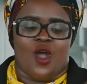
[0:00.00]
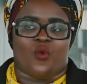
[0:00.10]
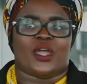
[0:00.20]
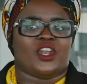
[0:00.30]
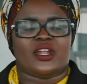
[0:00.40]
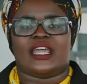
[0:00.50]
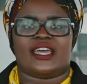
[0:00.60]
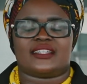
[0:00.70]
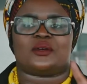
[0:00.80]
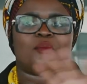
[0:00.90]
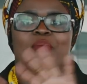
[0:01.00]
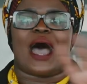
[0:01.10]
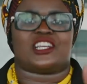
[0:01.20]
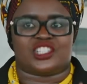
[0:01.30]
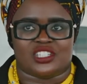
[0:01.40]
We're not here to
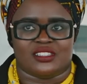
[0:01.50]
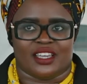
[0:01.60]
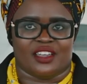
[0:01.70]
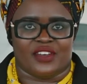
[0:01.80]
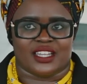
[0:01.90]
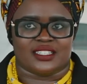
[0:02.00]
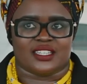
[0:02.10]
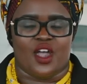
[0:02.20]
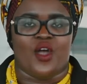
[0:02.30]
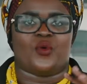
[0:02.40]
bash the event.